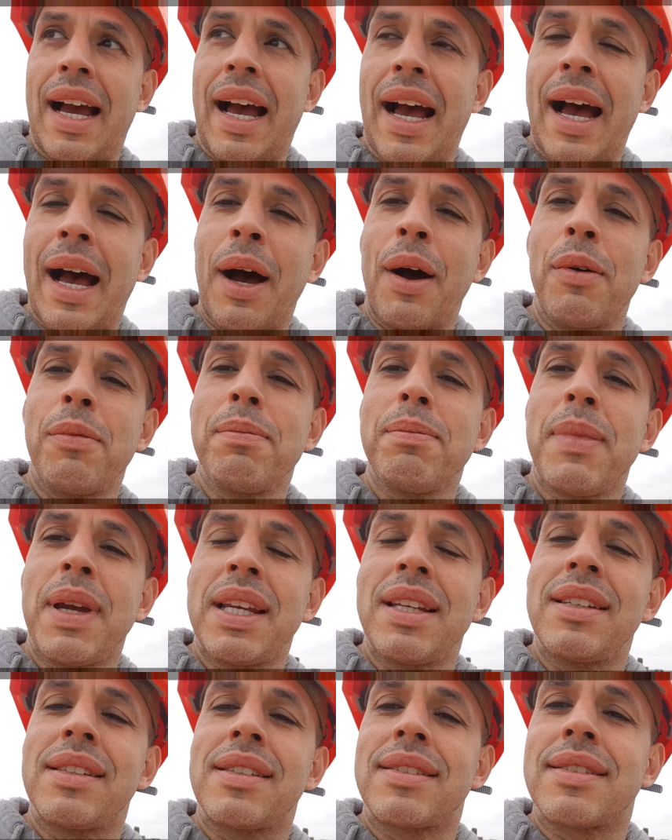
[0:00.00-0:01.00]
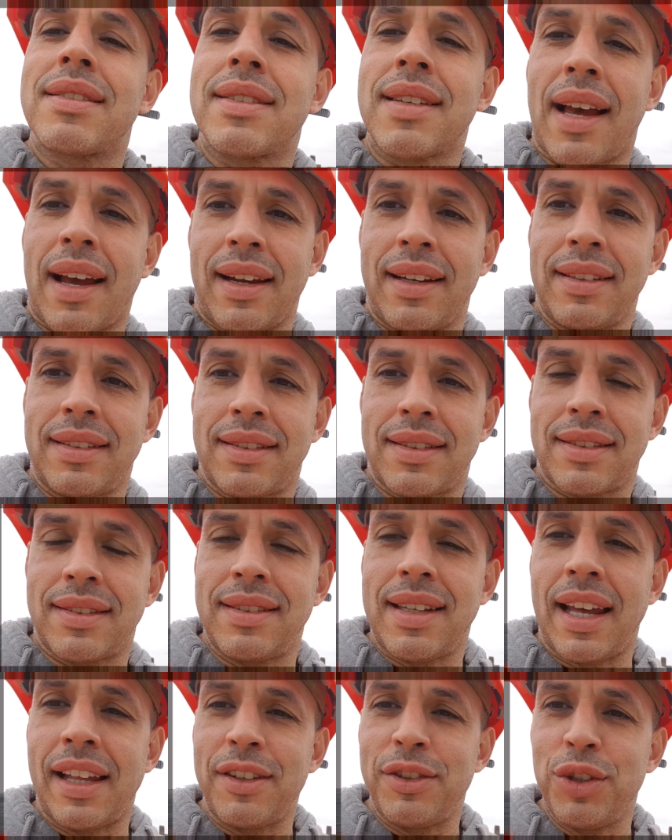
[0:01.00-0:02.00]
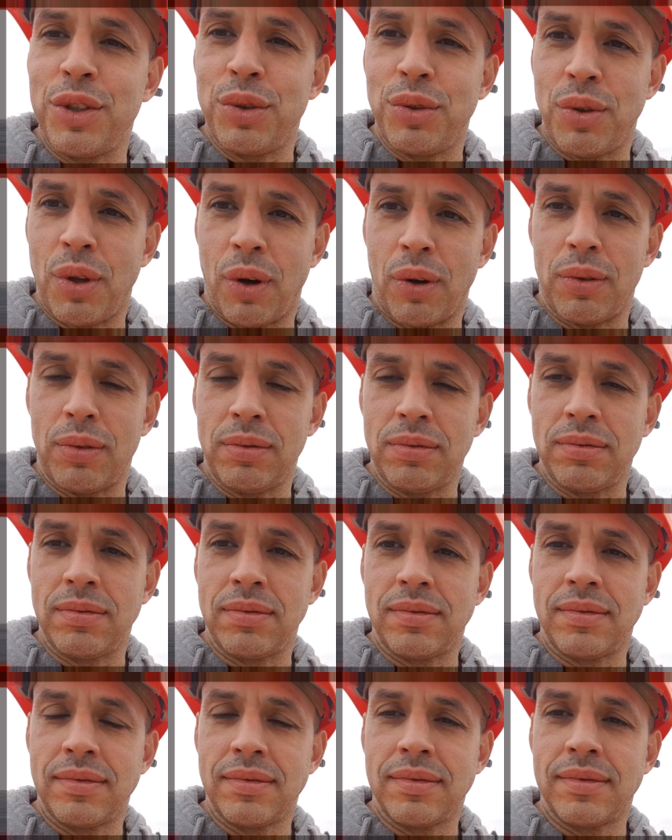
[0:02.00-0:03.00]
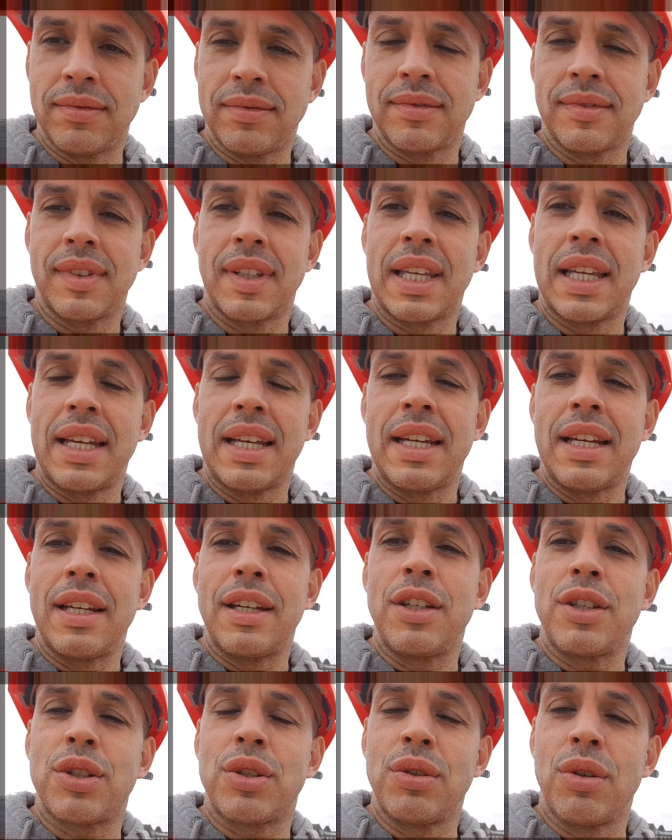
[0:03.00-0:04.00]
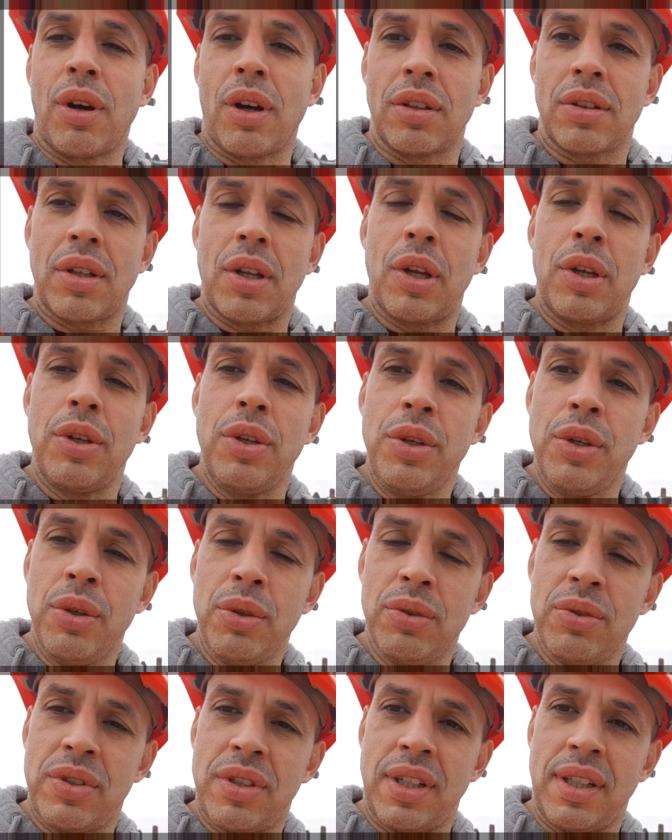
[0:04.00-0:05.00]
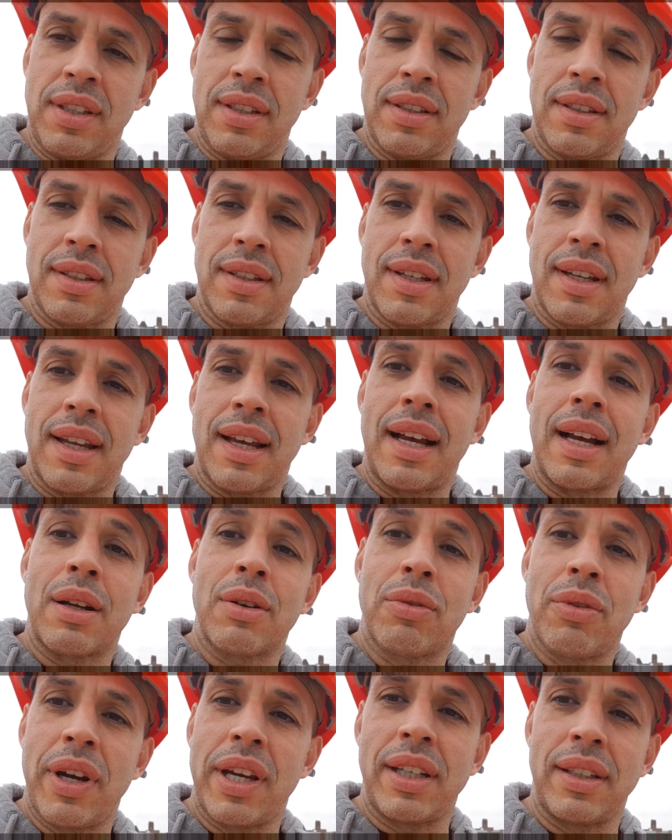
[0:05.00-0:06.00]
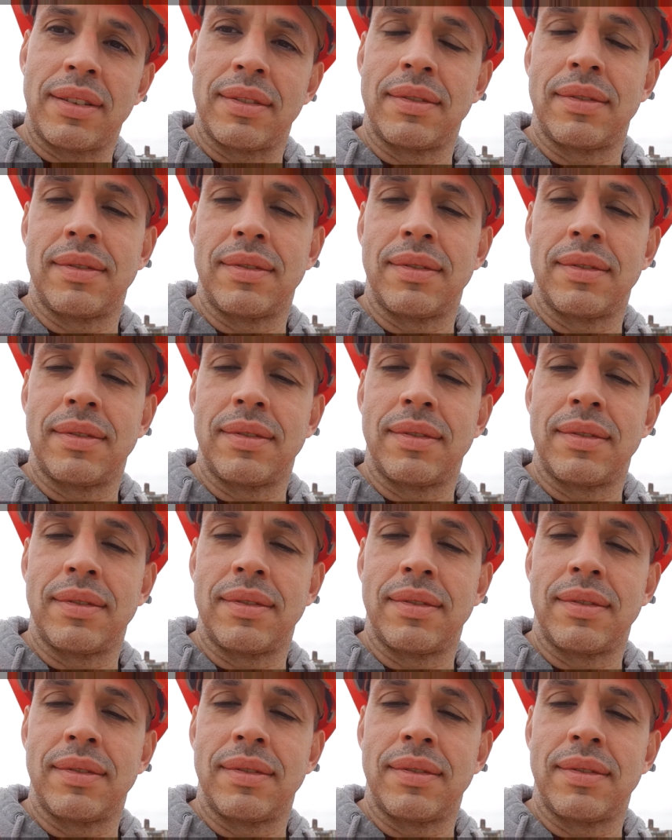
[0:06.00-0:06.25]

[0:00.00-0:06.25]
How many sites that you know is not using a crane?